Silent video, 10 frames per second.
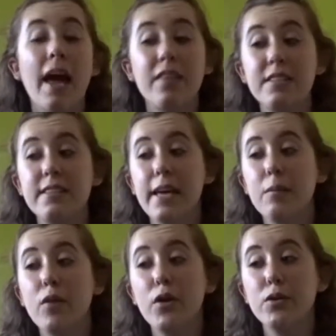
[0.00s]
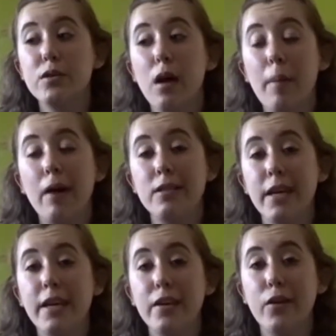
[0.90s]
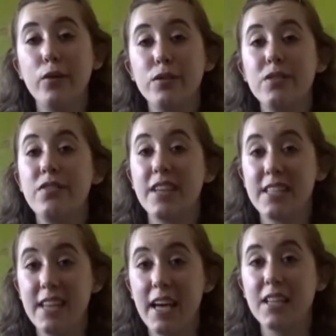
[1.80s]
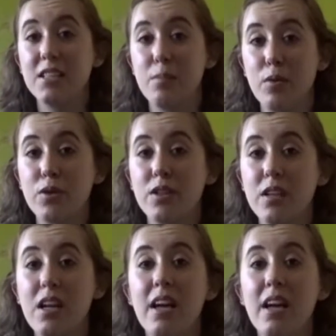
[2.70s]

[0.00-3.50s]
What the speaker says: And the same goes about taking notes for your textbook.